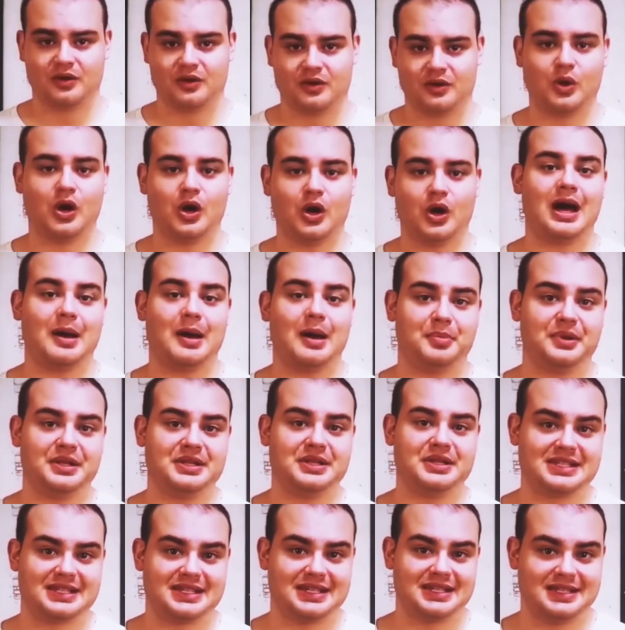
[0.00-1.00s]
what
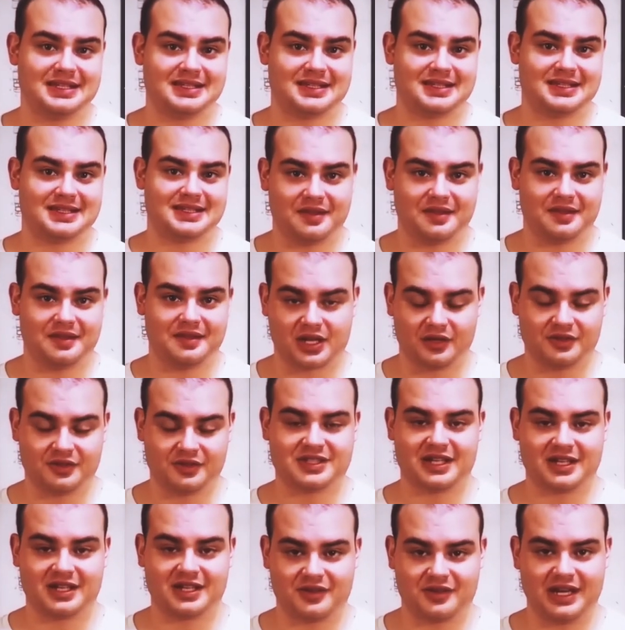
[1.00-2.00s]
happens is that the
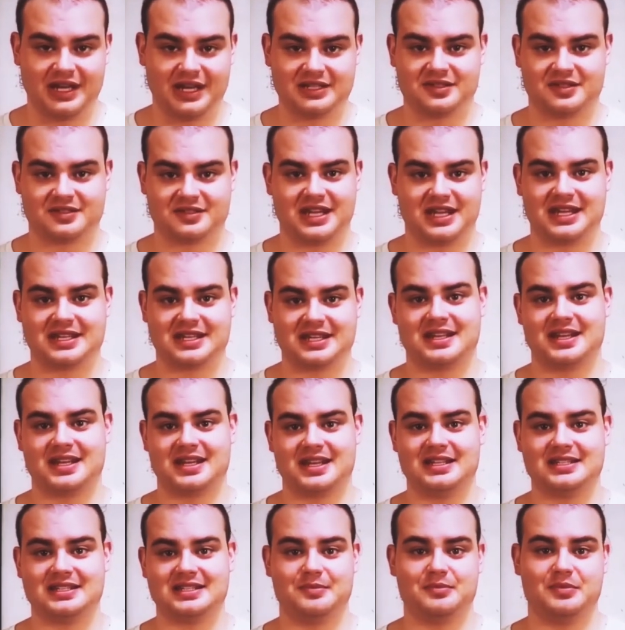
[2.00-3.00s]
content creator takes an
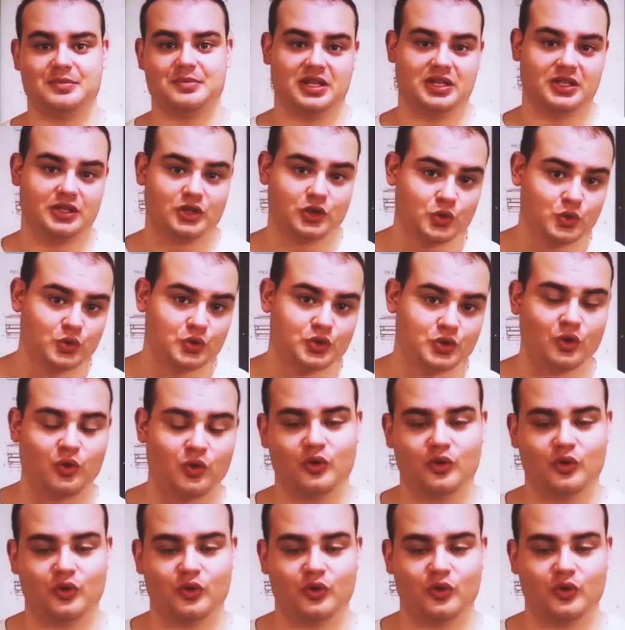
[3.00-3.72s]
item in good